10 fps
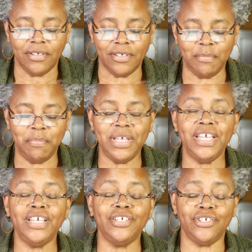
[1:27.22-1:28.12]
To
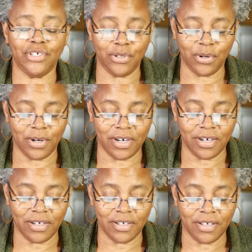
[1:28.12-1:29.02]
be
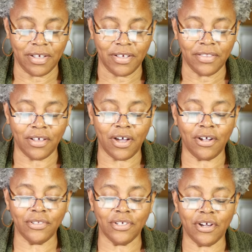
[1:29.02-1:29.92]
sure, the
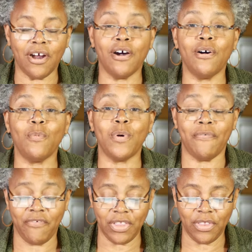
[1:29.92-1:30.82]
altar call were
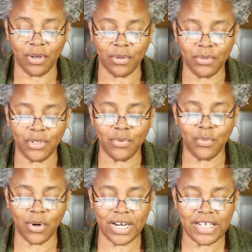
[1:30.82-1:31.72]
for those who
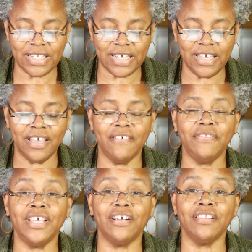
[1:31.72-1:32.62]
wanted to
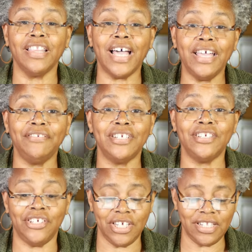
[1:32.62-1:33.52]
give their life to
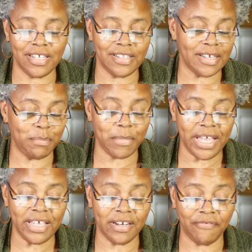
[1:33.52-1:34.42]
Jesus and
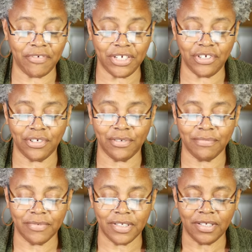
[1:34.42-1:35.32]
make it official.
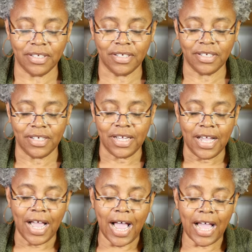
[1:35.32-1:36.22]

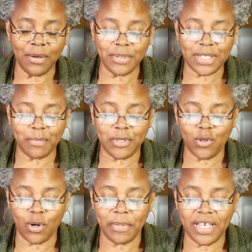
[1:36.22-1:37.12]
I was
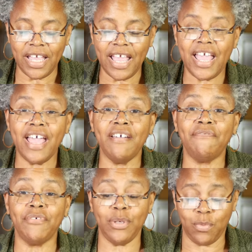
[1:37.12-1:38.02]
absorbing
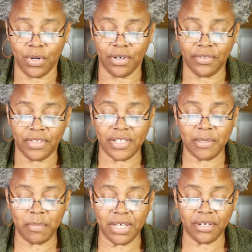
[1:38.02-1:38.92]
every word the
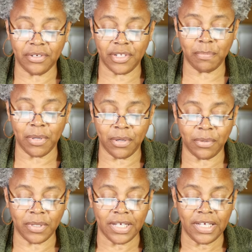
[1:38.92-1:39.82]
speaker
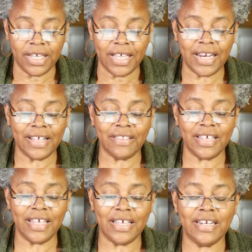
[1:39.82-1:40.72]
spoke, and at
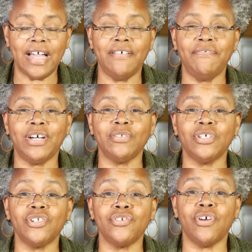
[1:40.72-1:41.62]
the end, I felt
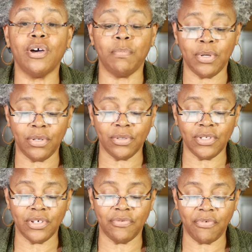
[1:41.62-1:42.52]
a strong pull
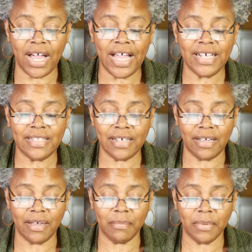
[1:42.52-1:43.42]
to rise
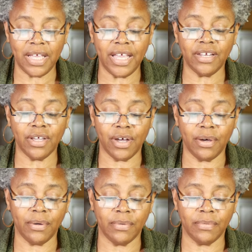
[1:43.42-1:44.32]
up and
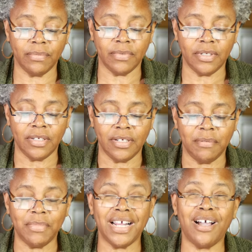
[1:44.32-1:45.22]
go.
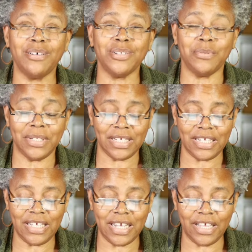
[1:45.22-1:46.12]
But I also was a
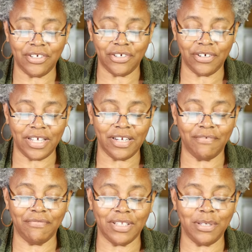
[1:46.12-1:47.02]
teenager, and
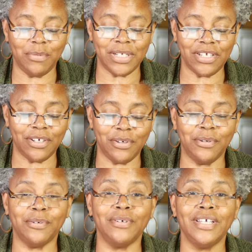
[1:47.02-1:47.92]
it really wasn't
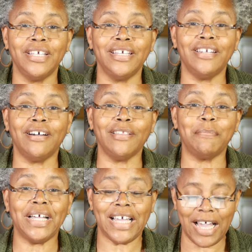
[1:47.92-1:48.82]
cool, and all of
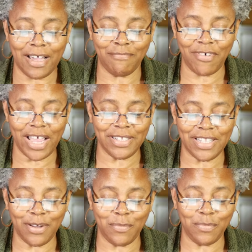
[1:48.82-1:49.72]
my comrades
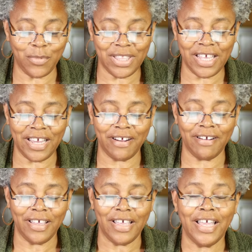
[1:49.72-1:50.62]
that were there
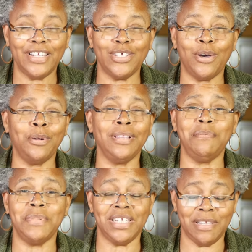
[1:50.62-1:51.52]
had totally
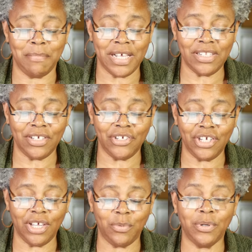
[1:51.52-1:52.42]
missed the message
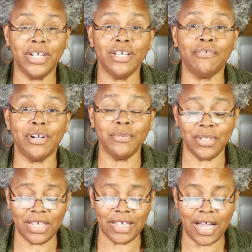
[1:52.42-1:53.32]
and were
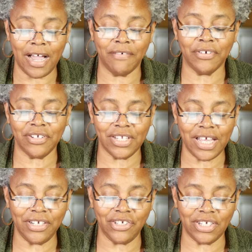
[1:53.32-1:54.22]
engrossed in
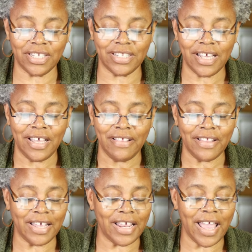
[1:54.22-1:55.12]
conversations
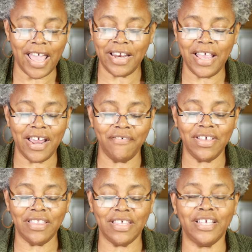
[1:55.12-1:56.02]
that had
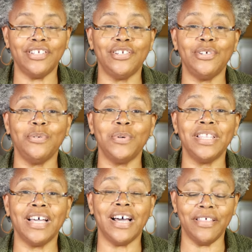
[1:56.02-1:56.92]
everything to do
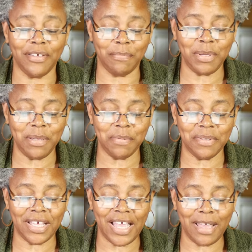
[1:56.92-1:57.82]
with other people
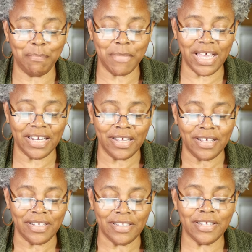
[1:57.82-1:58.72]
they had met
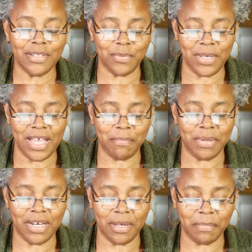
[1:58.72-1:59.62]
since we had
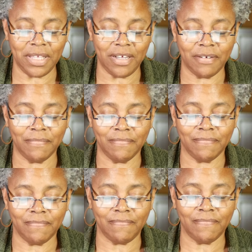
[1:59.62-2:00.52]
been up there.
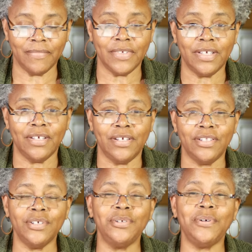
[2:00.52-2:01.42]

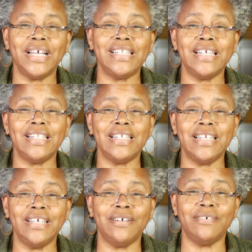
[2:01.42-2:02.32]
So do I sit
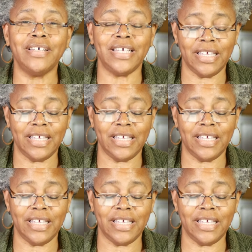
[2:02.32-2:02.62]
still and